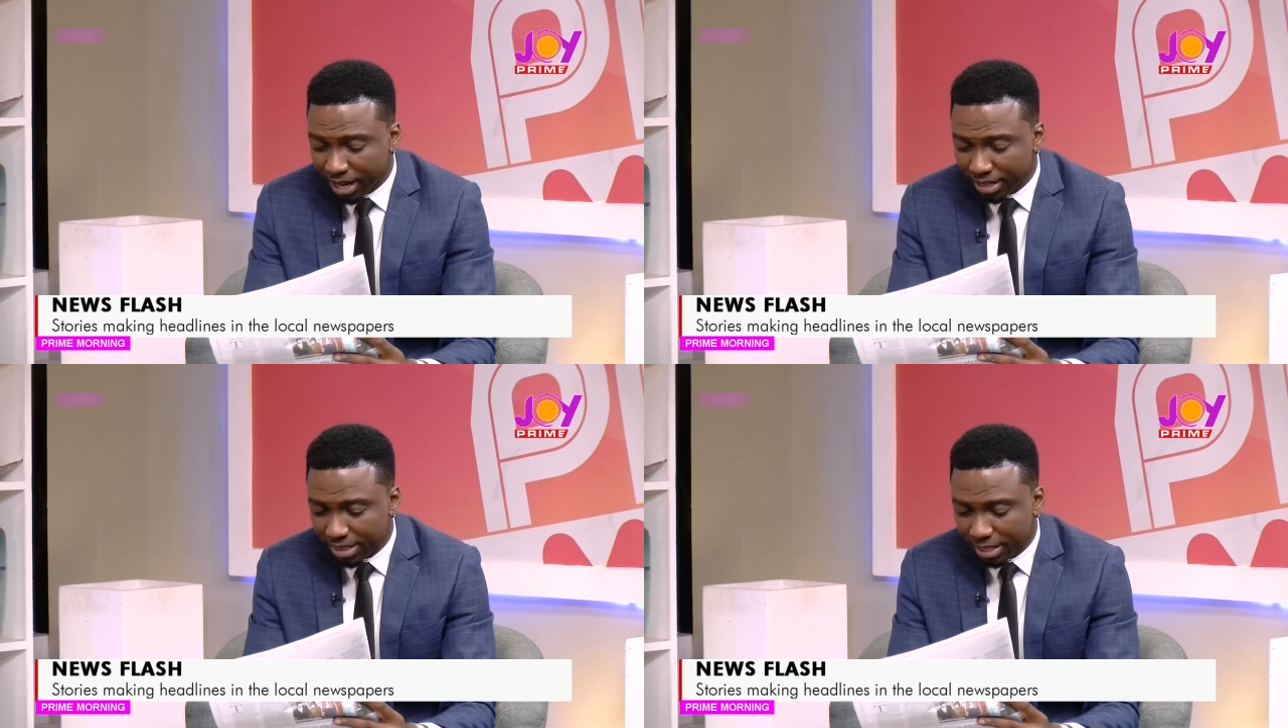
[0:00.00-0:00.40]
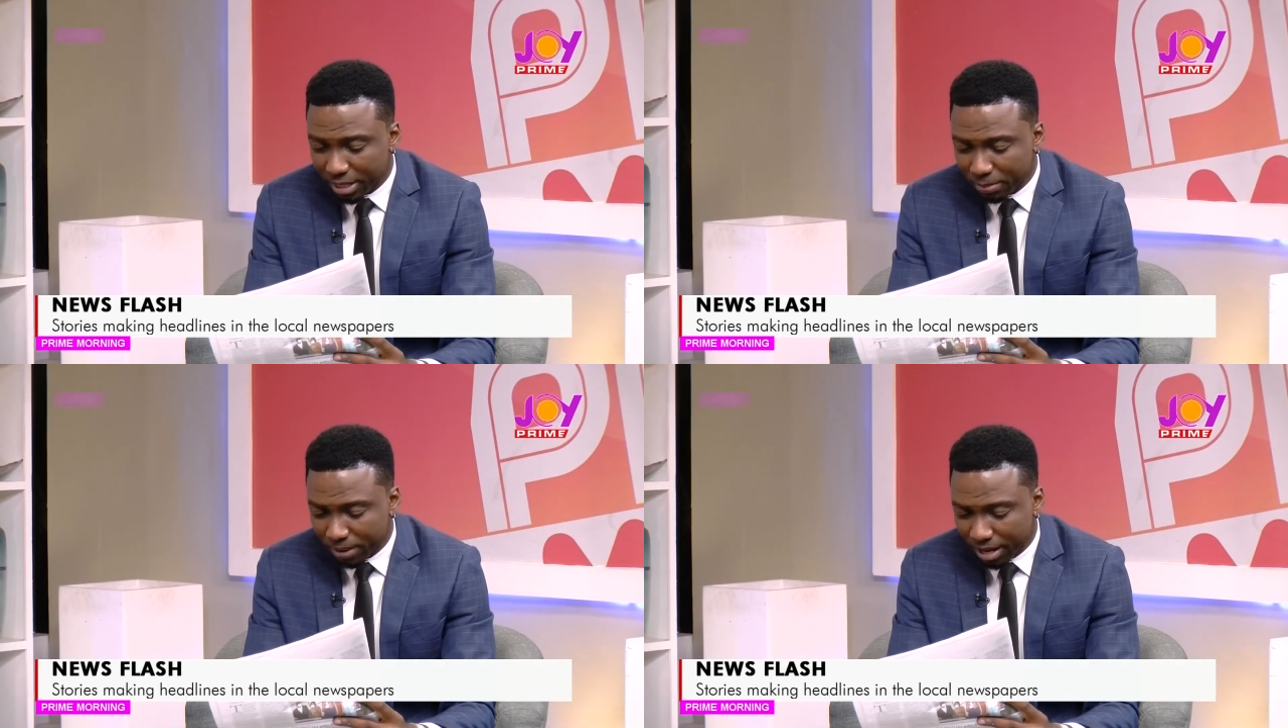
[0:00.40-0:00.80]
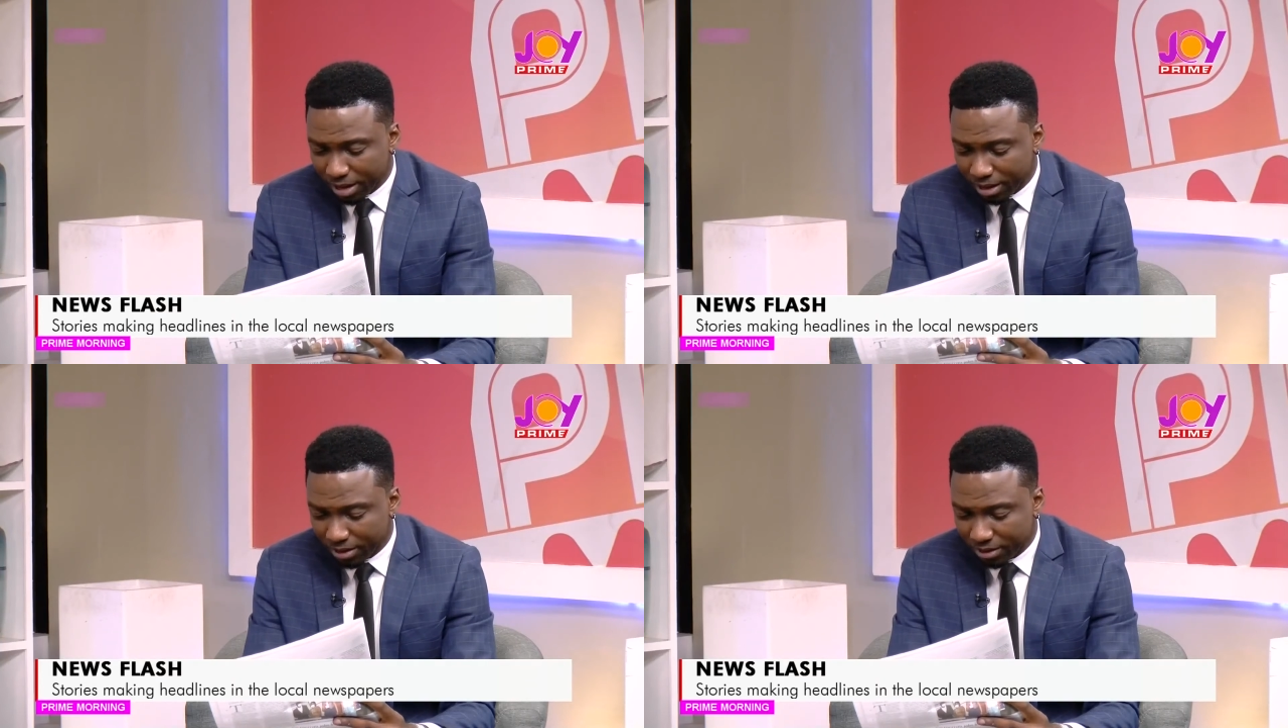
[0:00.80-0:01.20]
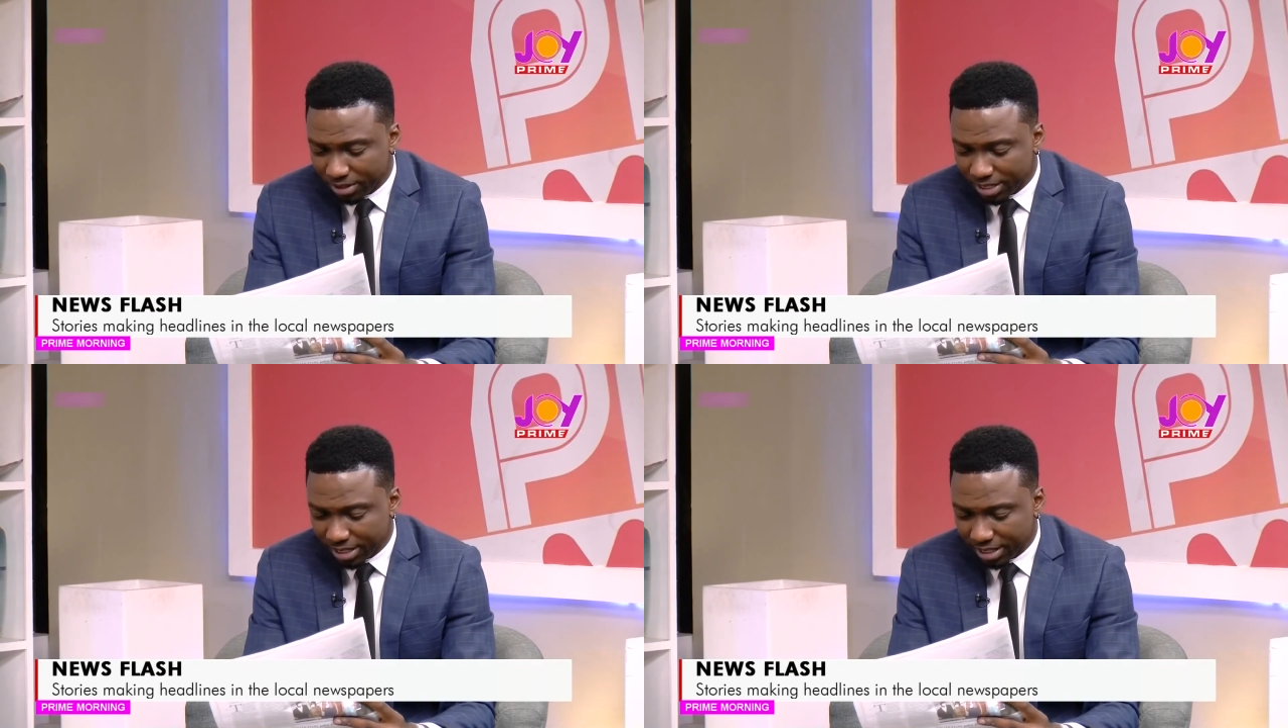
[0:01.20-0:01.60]
think,
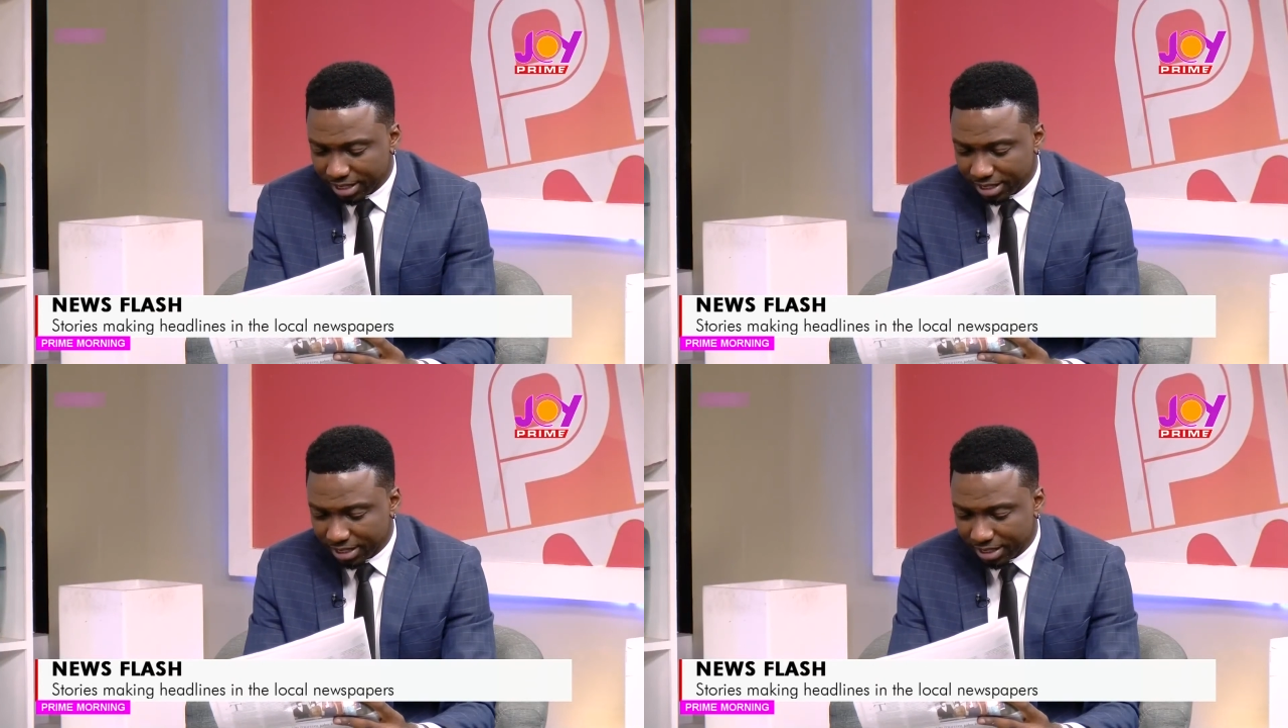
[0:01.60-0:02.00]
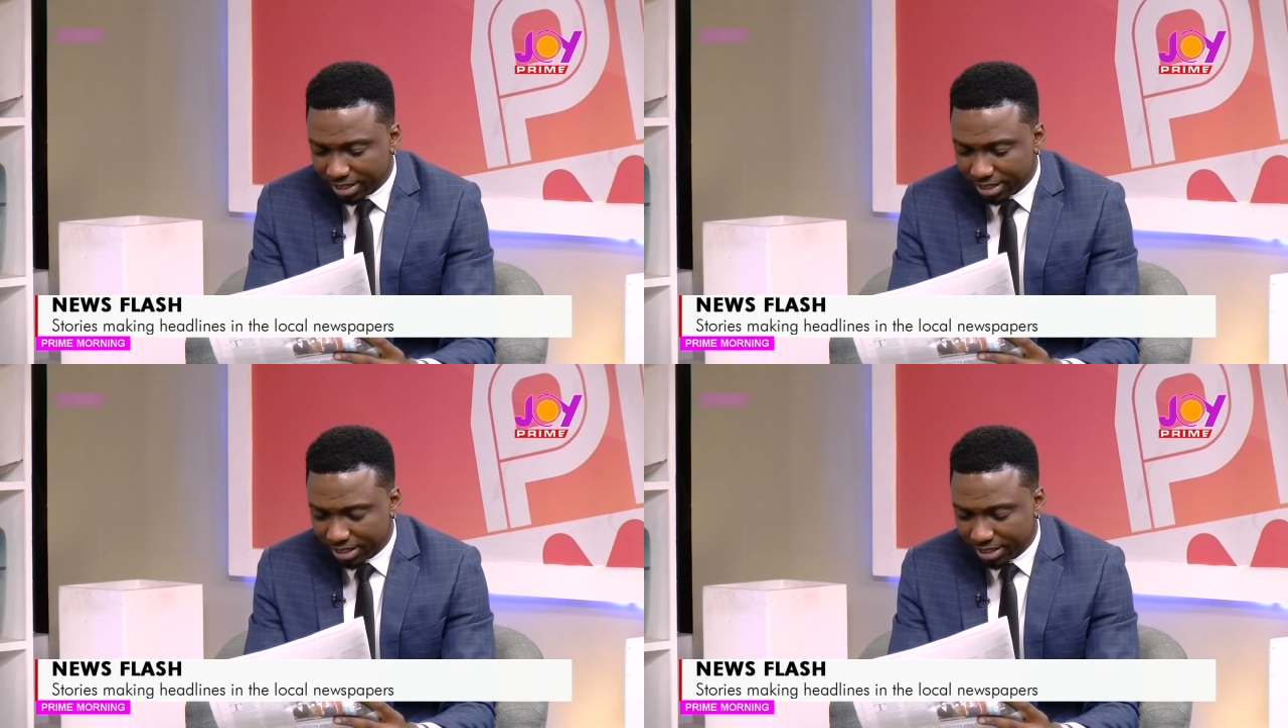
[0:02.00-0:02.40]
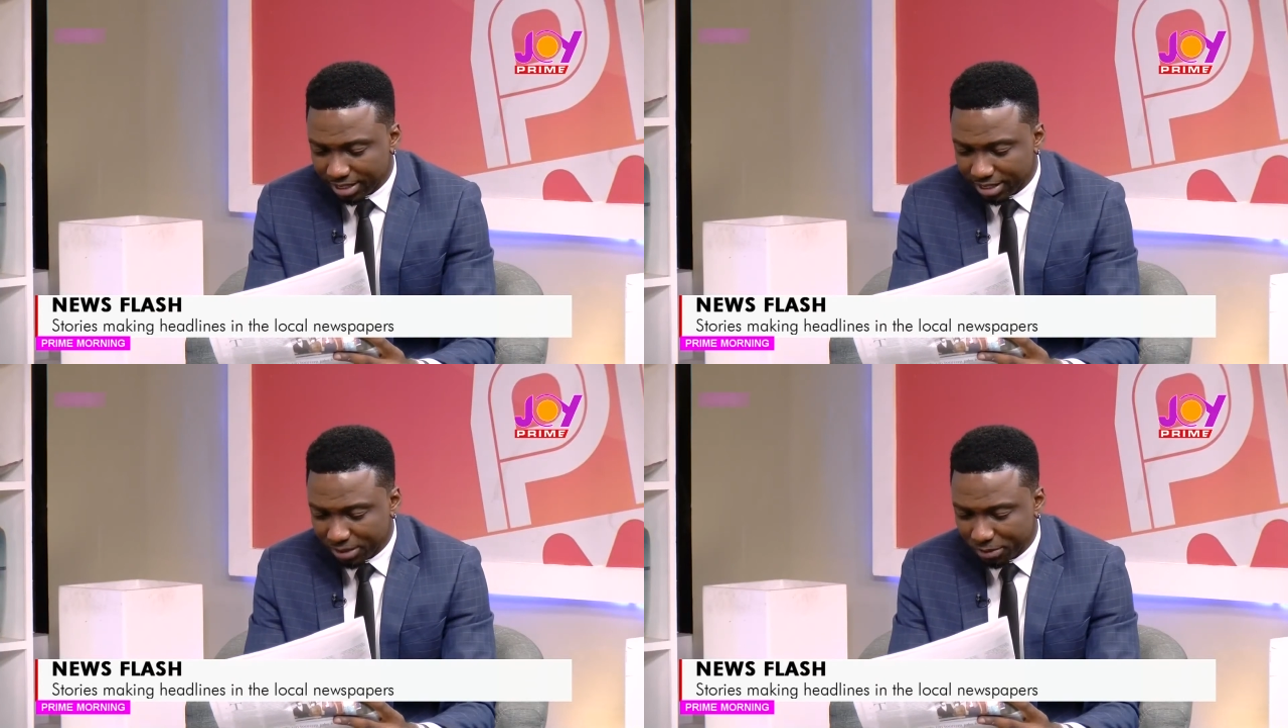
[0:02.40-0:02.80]
about, let's see,